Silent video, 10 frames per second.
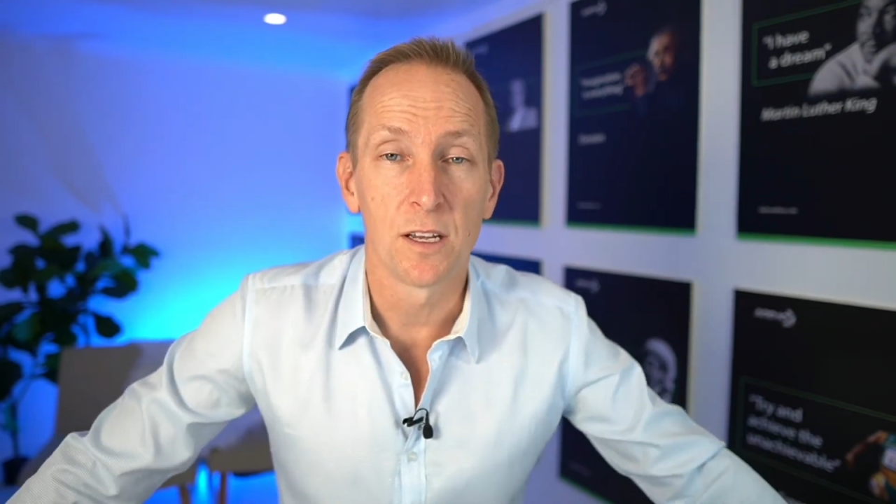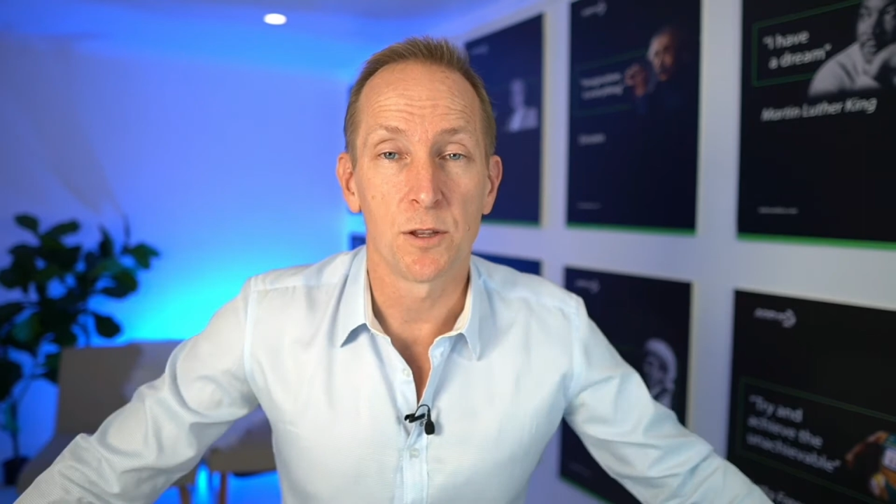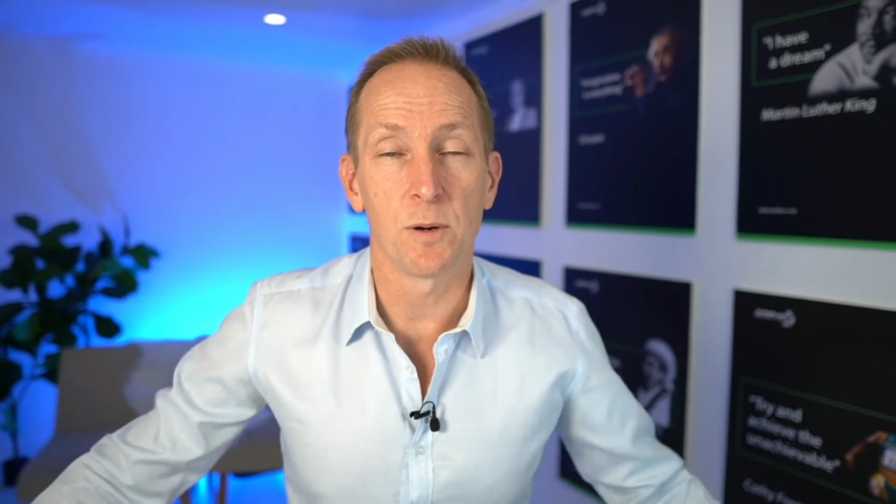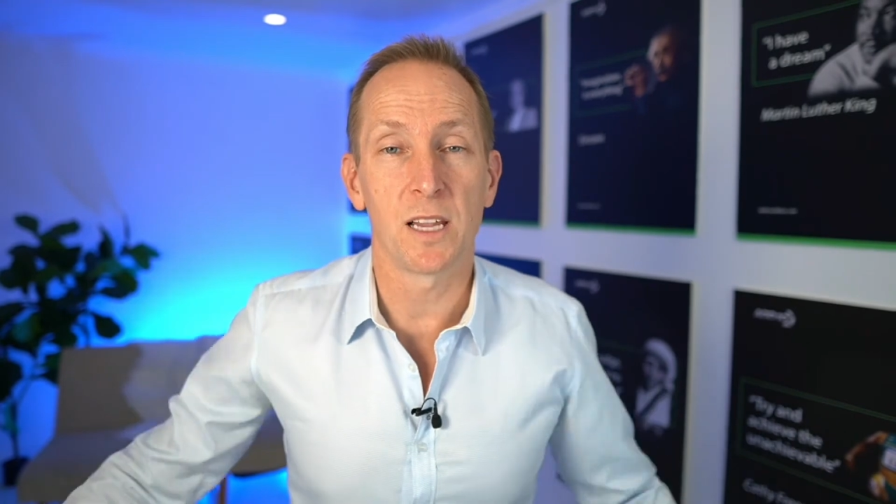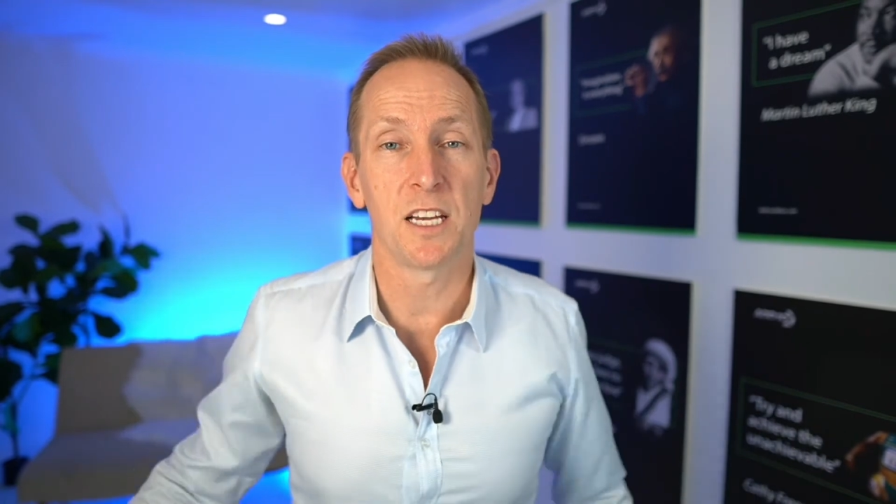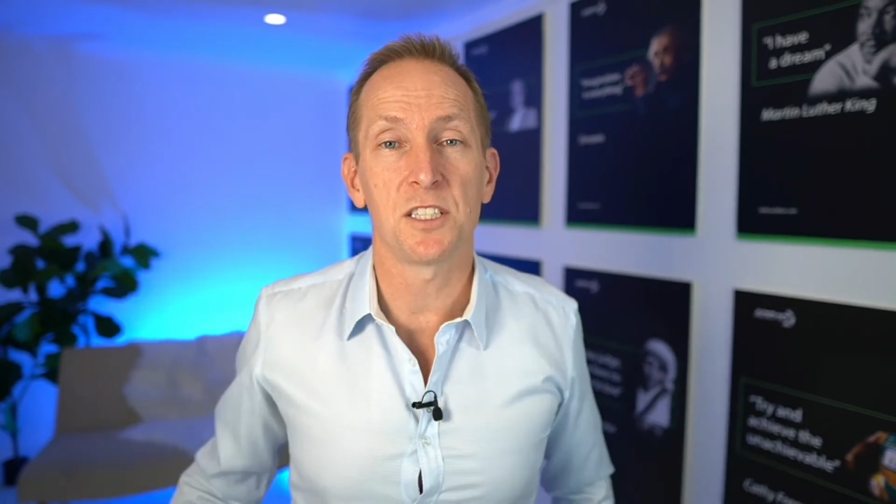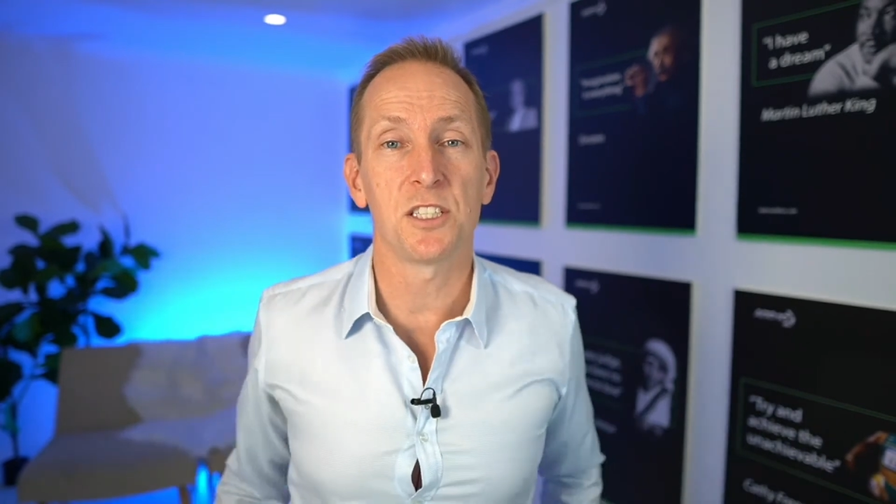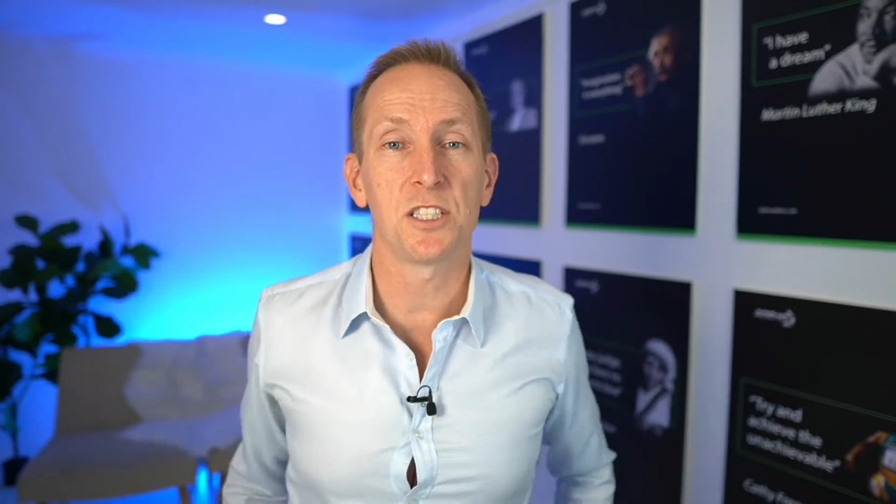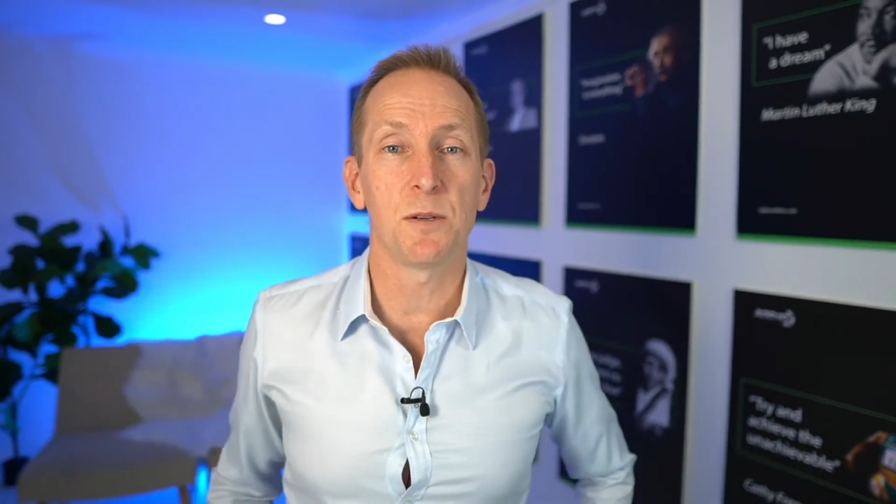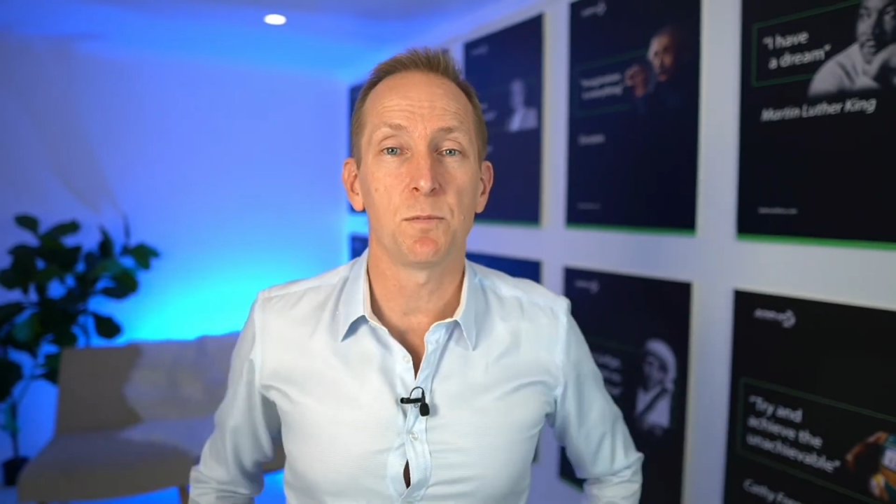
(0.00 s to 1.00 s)
The
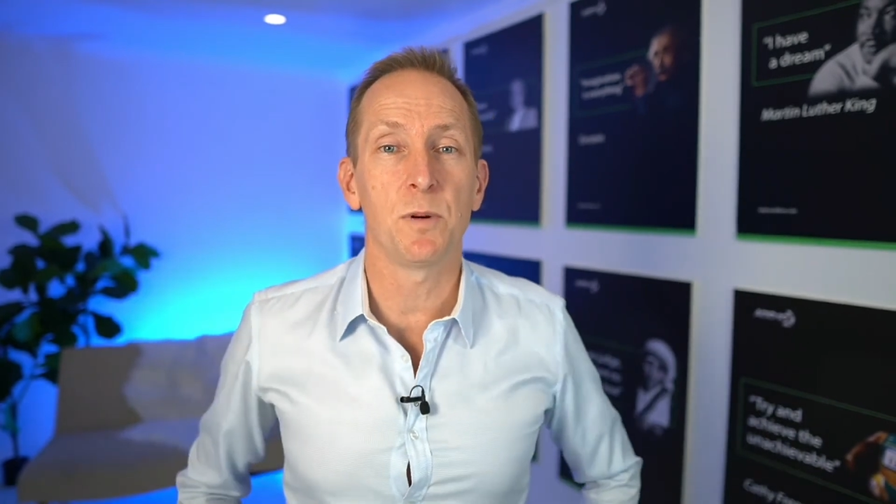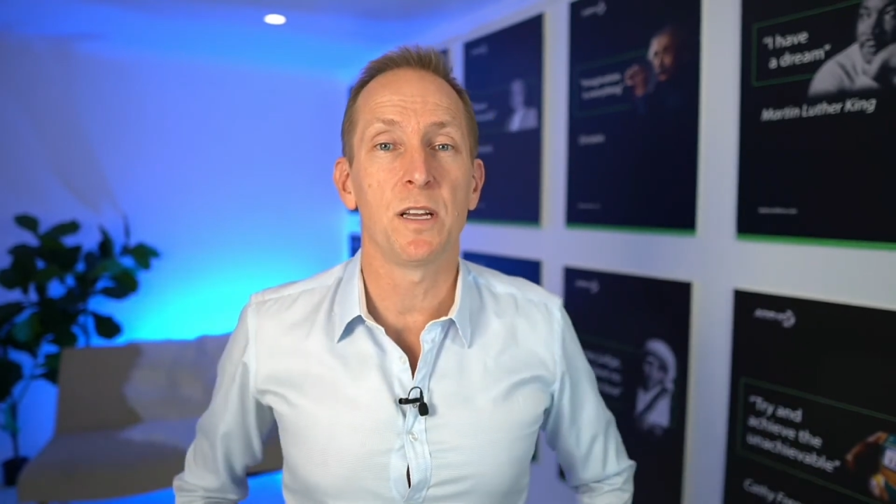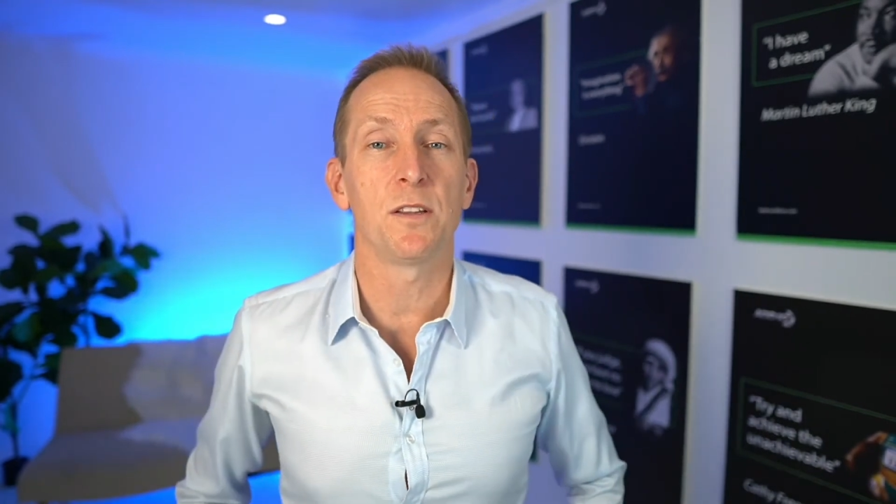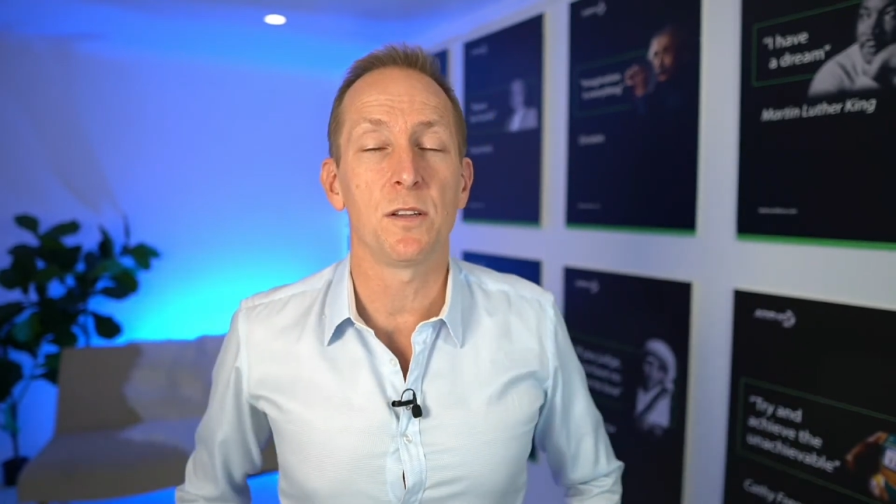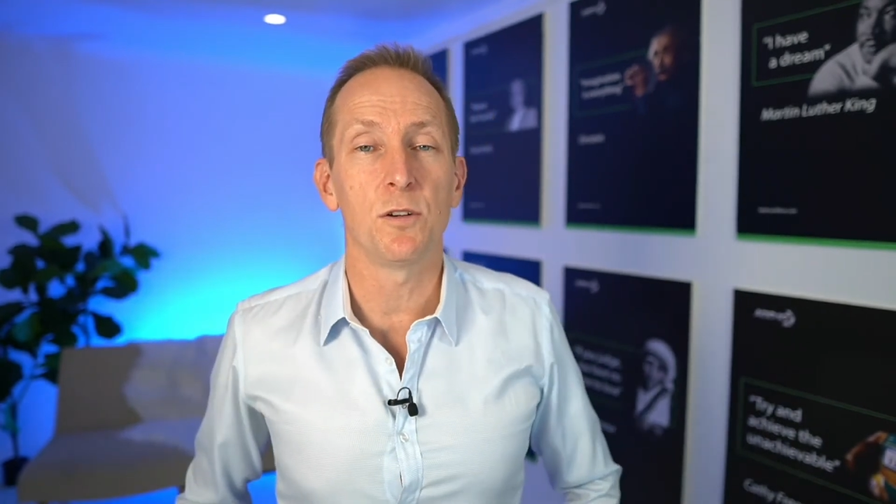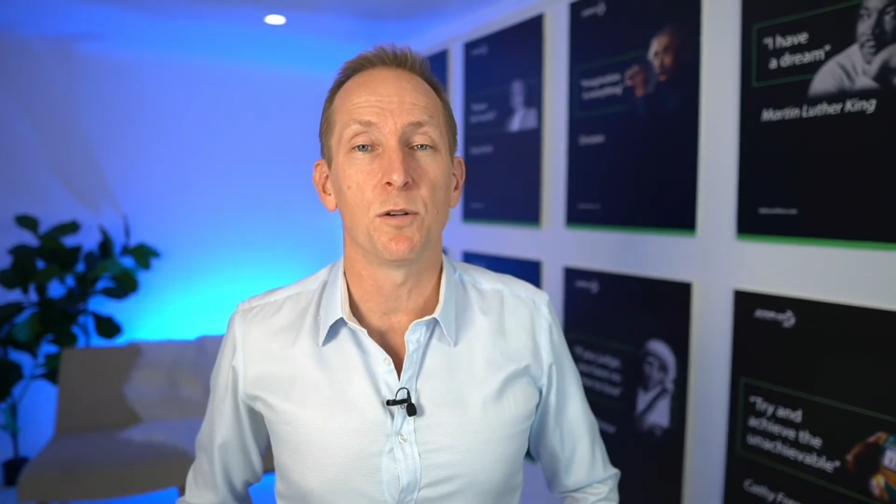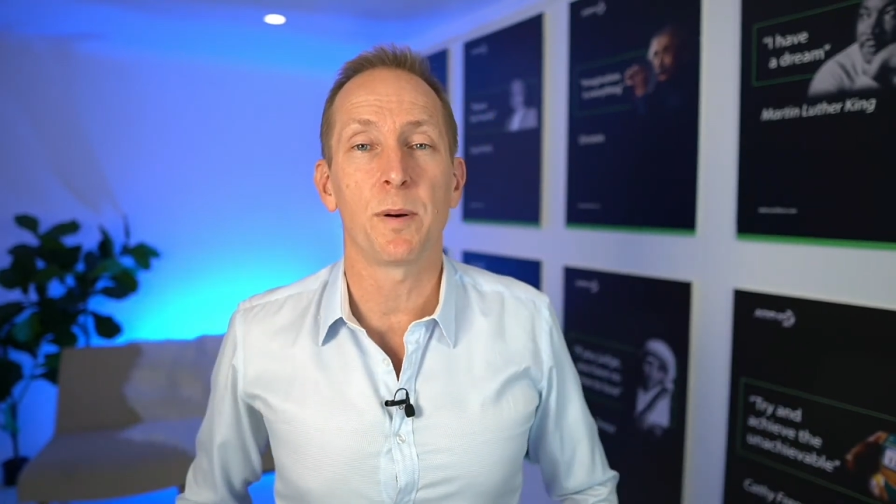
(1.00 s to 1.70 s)
relationship with your